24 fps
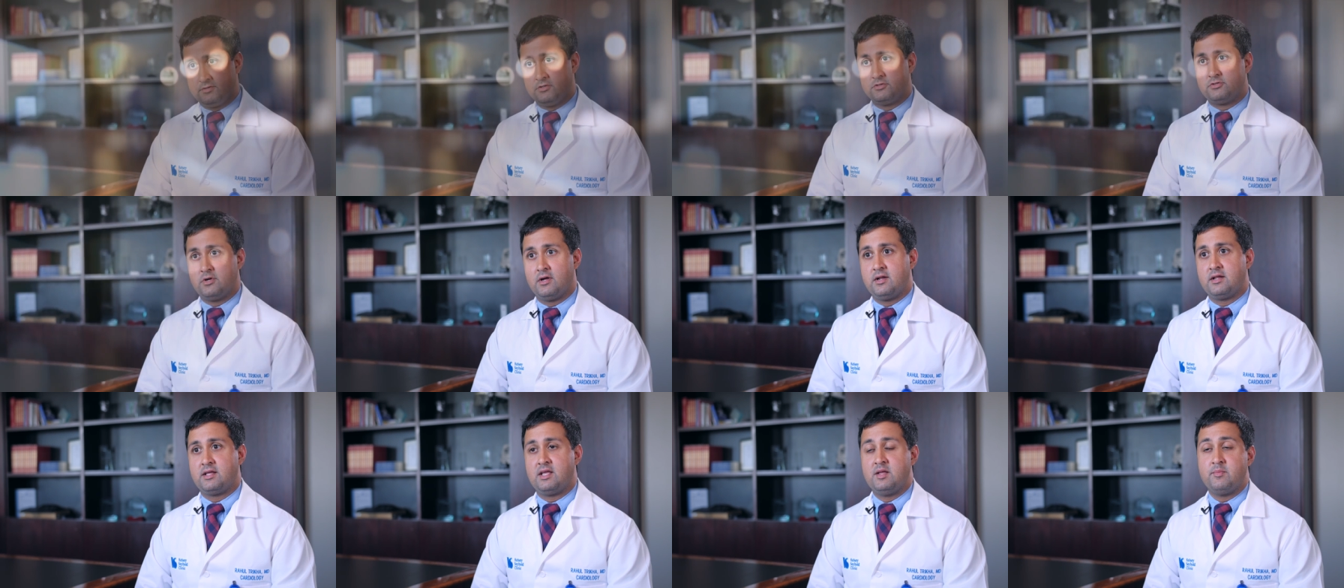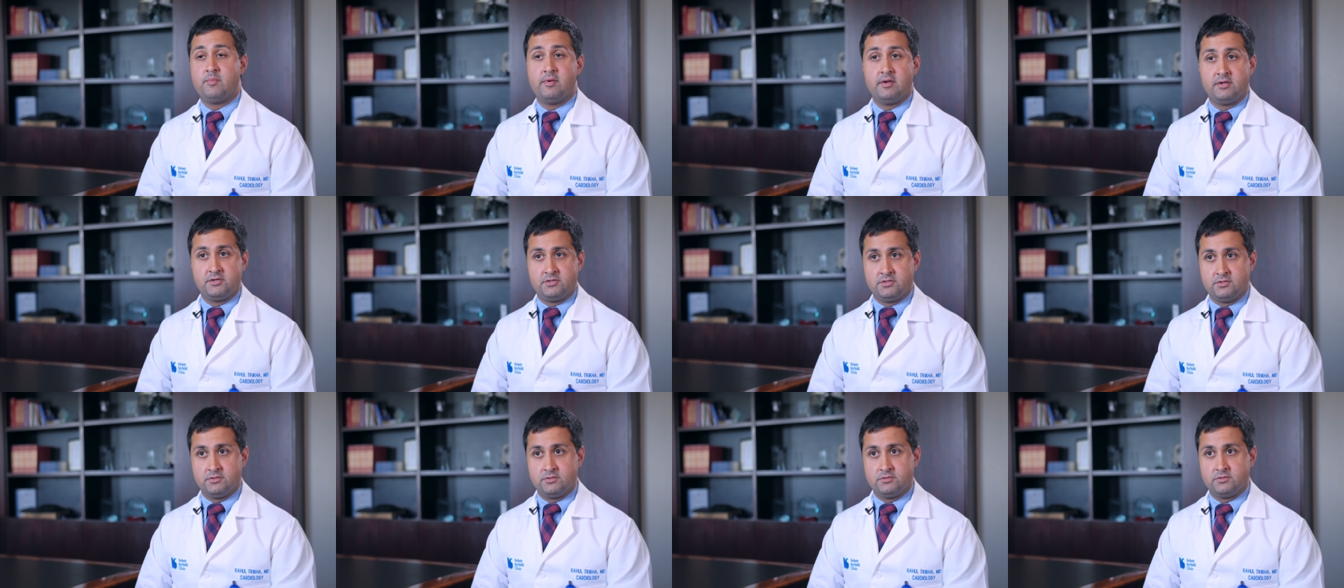to try to keep
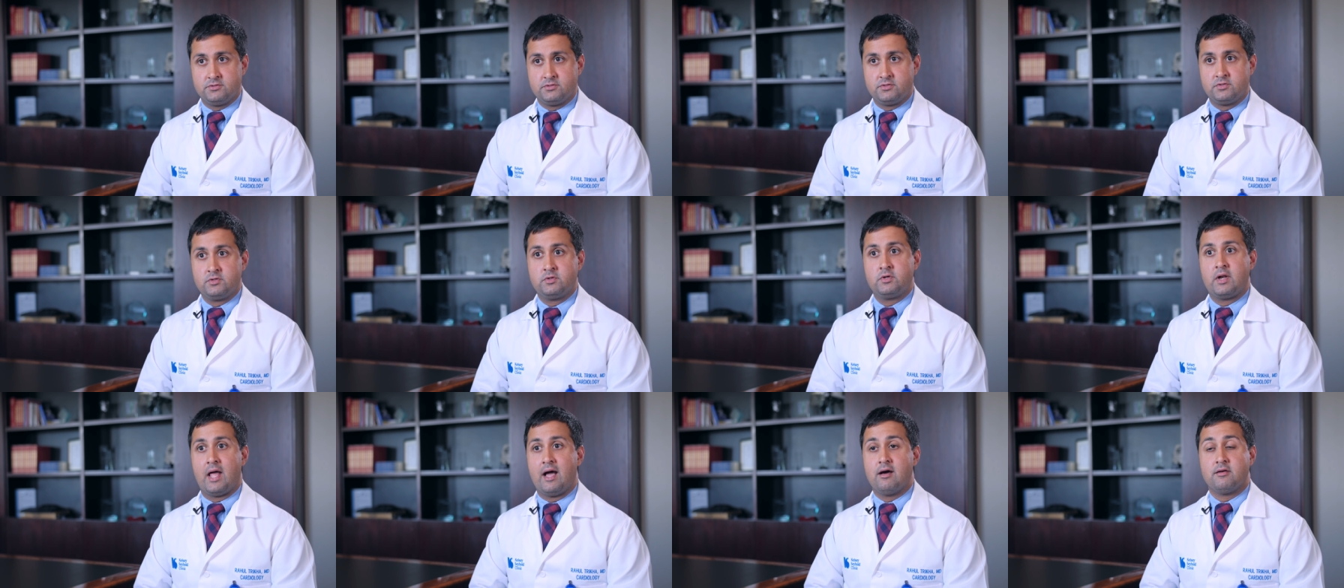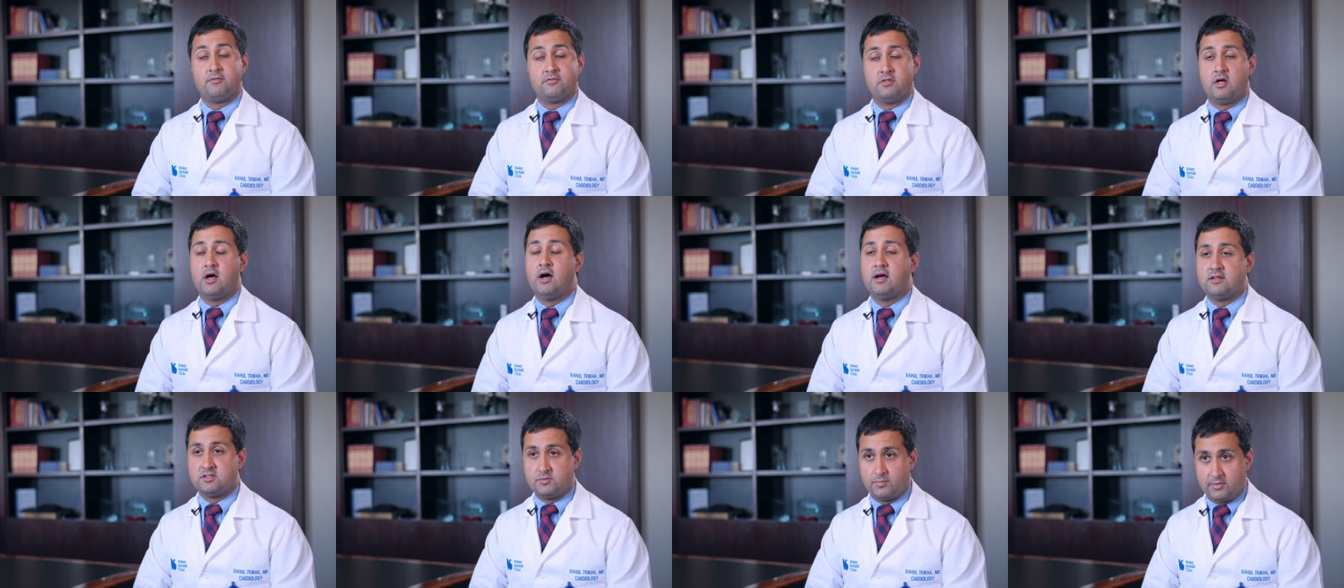patients out of the
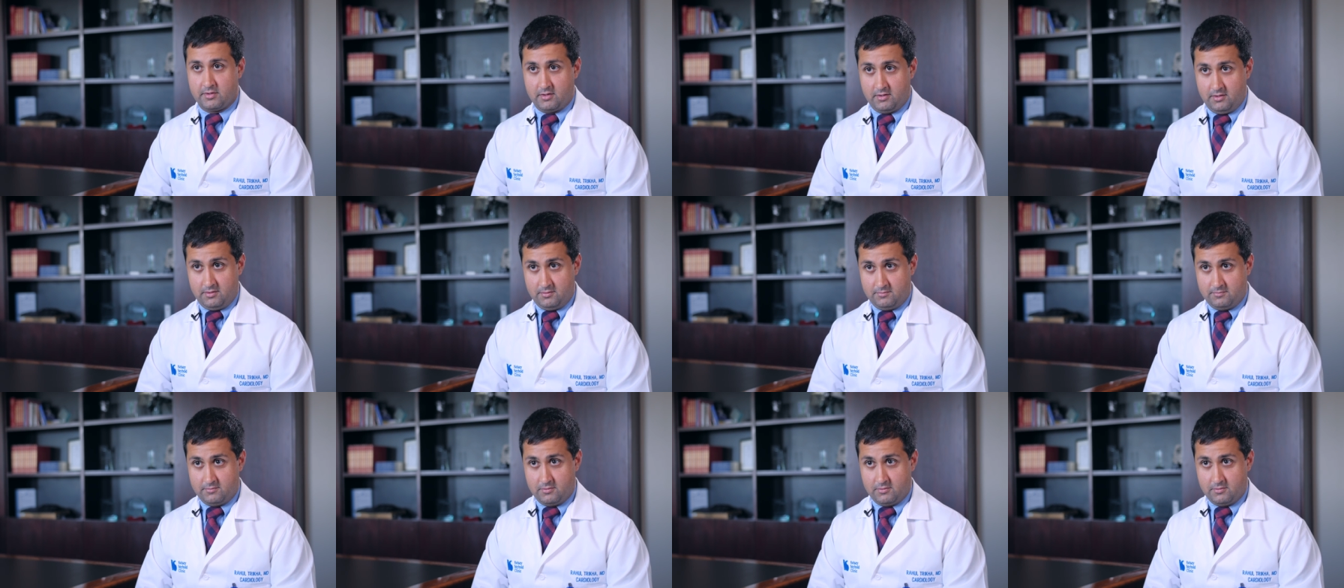hospital.